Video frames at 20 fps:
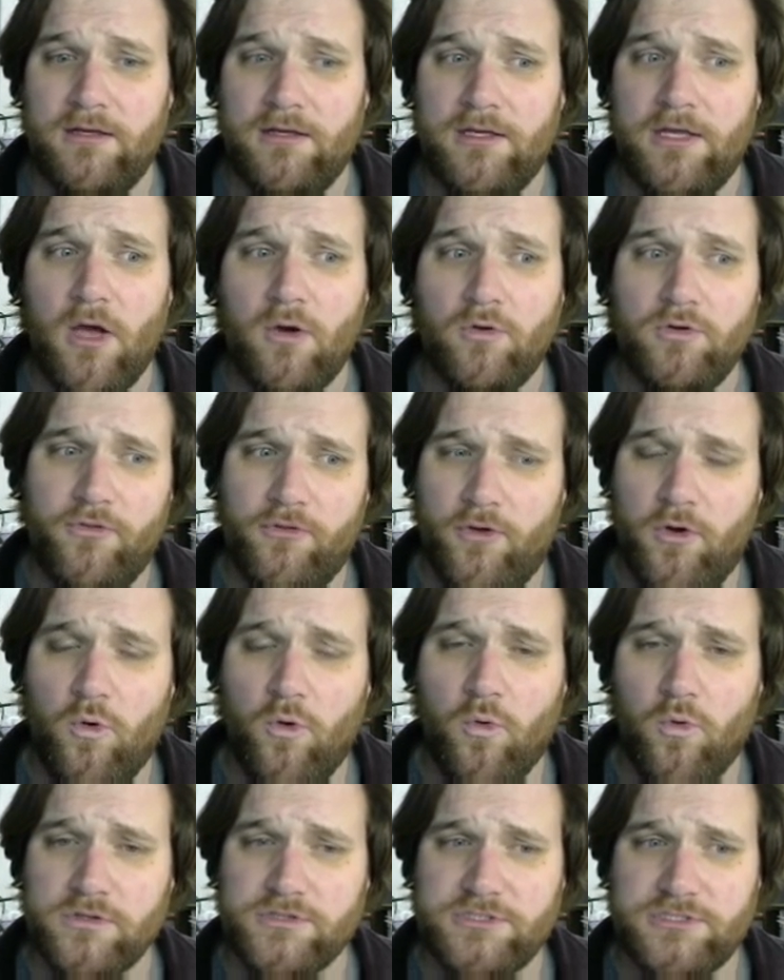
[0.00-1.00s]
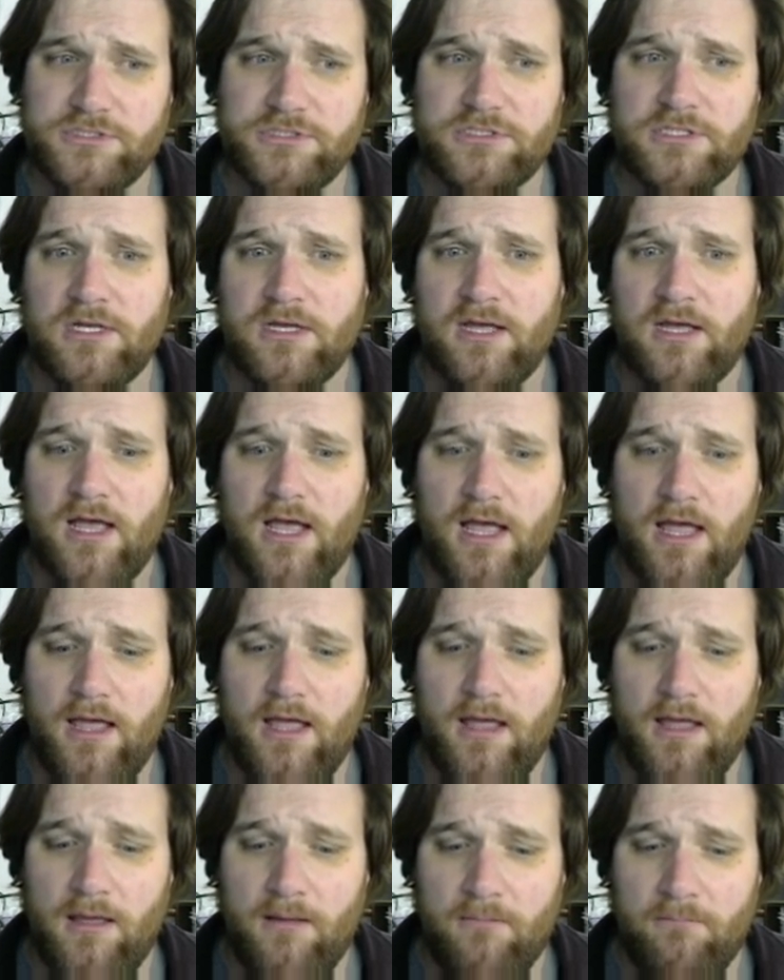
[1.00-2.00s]
Go to the course,
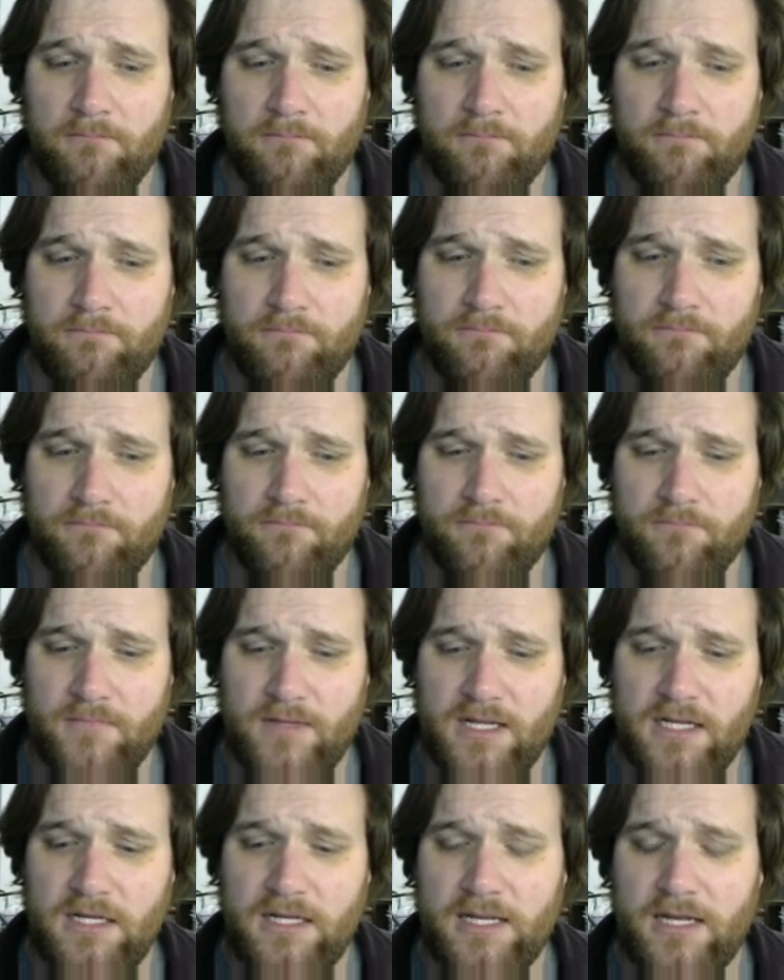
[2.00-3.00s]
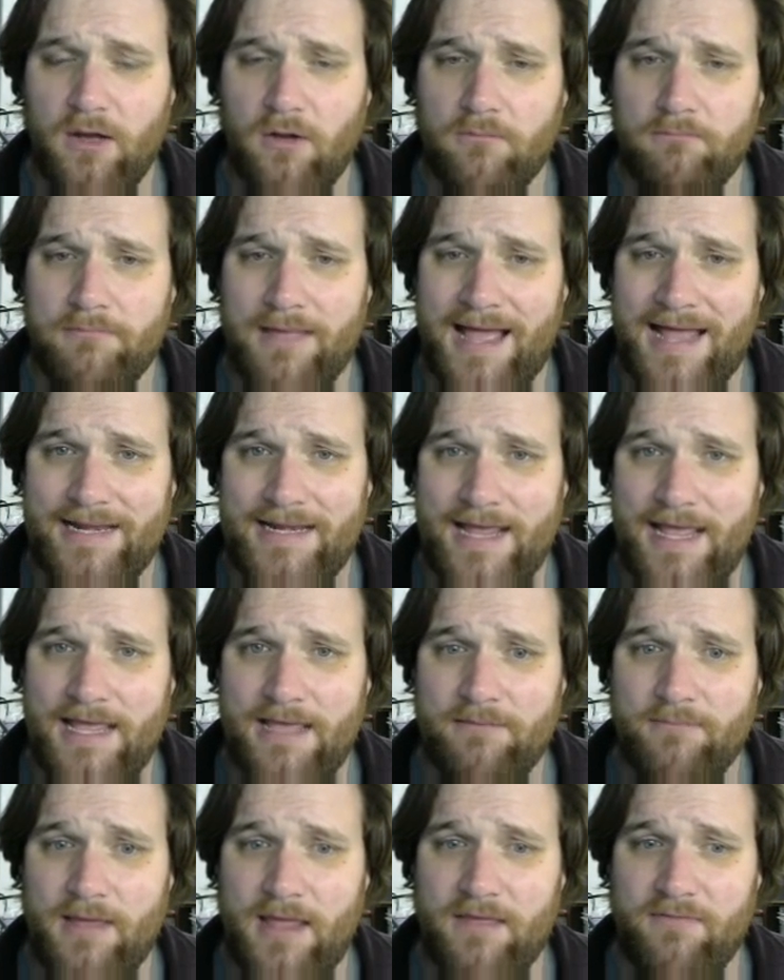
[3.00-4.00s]
click on my
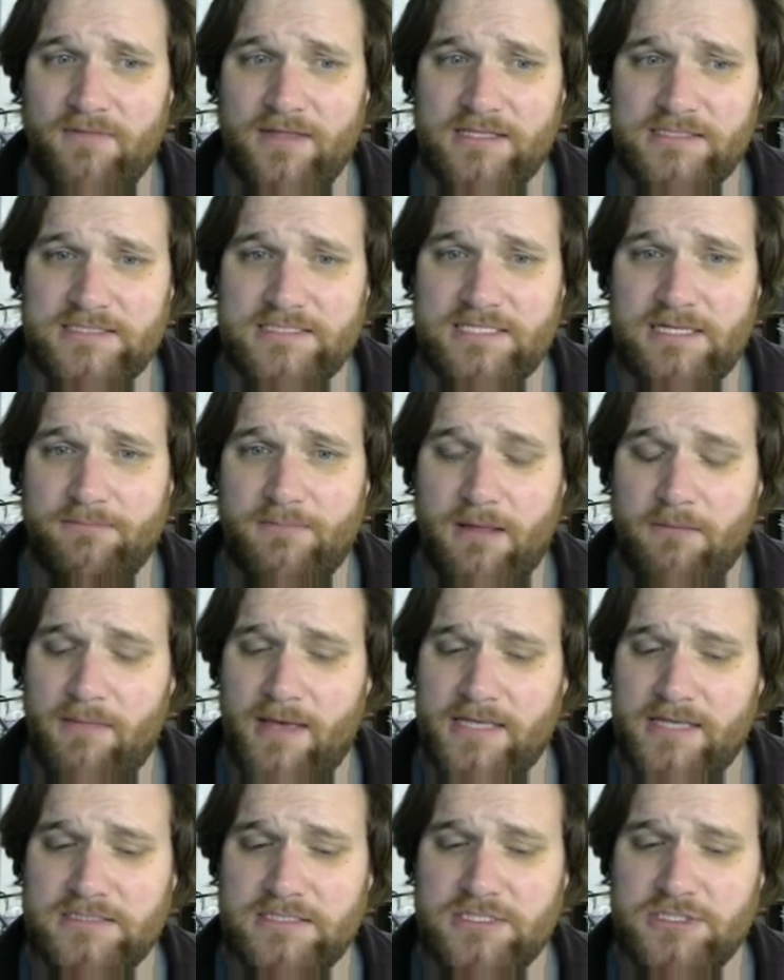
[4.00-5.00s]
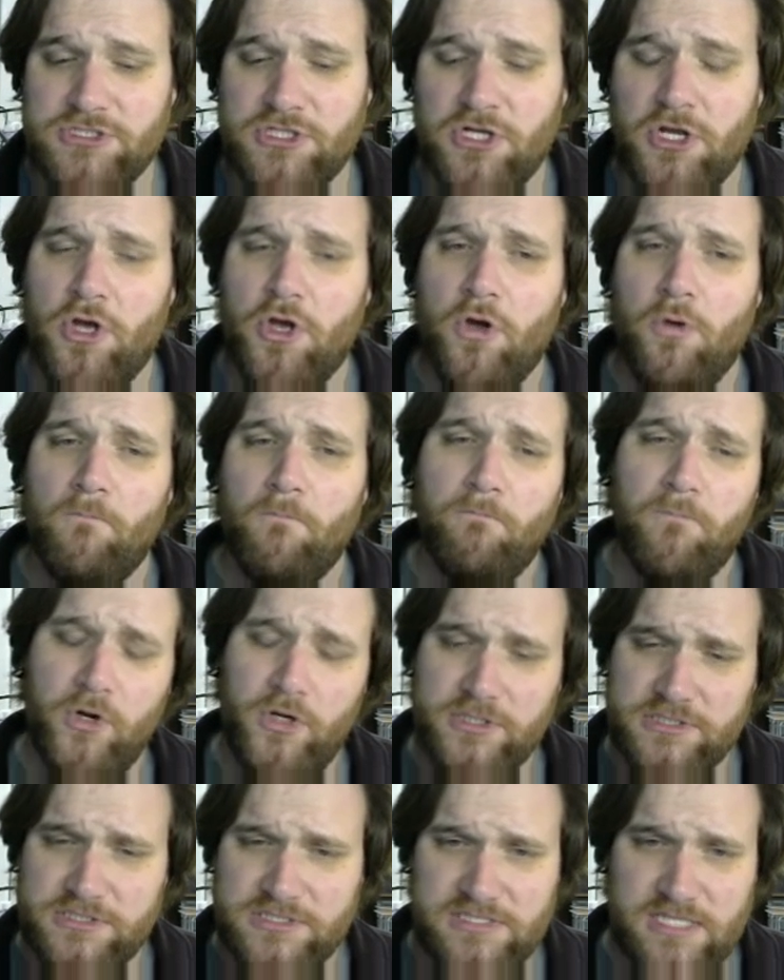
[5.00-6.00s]
name, and then send me a message.
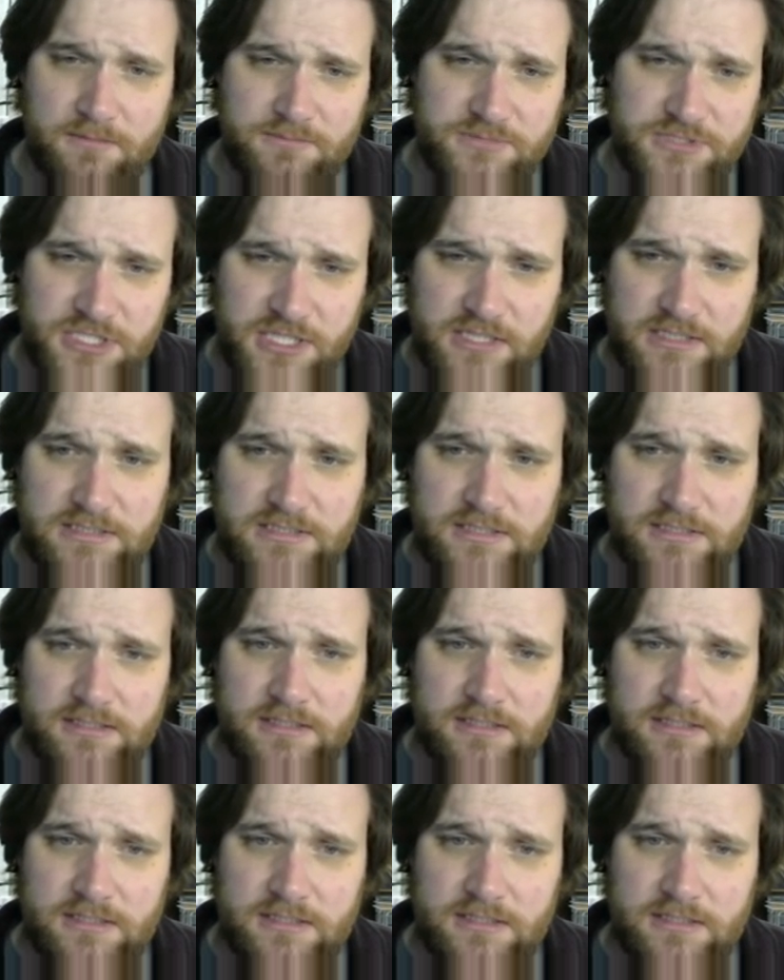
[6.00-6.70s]
Put a subject.